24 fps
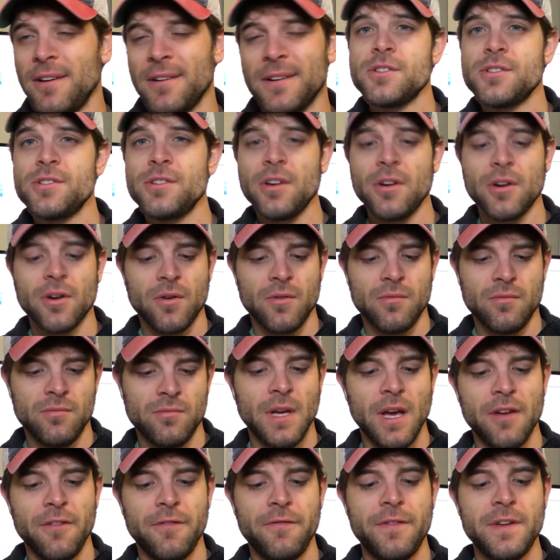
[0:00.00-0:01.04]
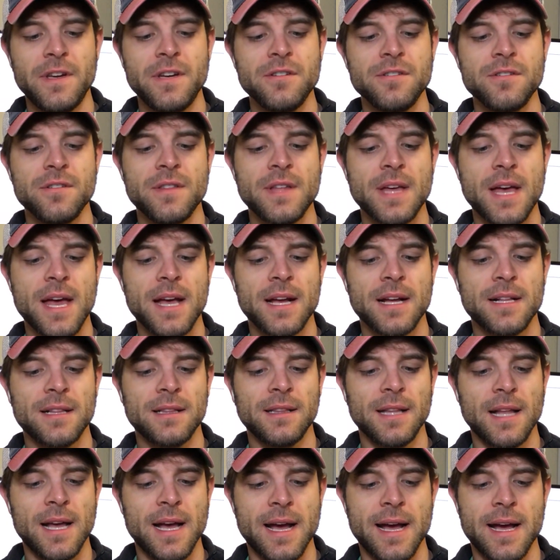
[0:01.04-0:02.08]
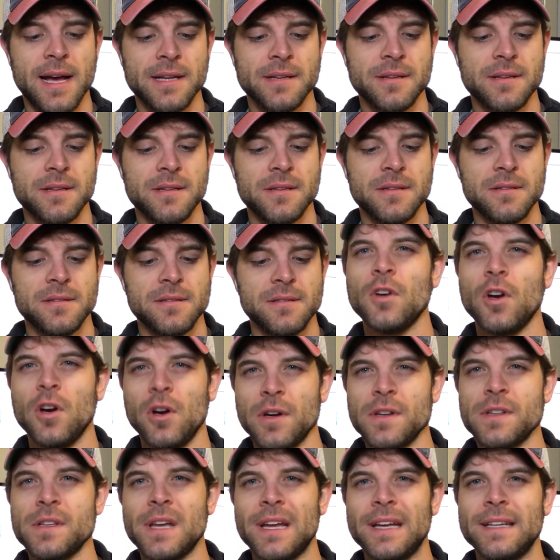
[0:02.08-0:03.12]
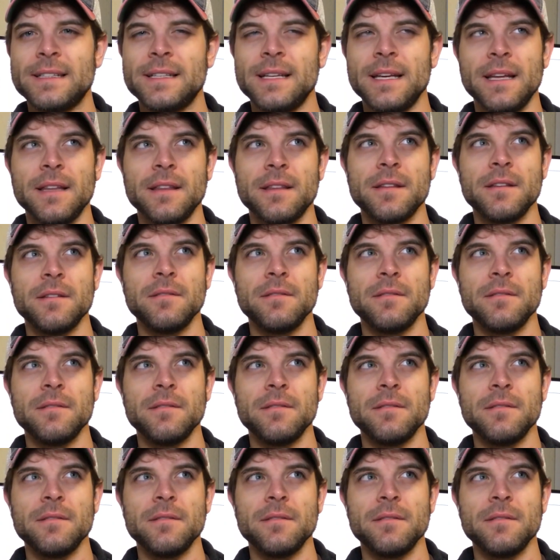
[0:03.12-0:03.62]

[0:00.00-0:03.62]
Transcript: So I finished that class August 19th.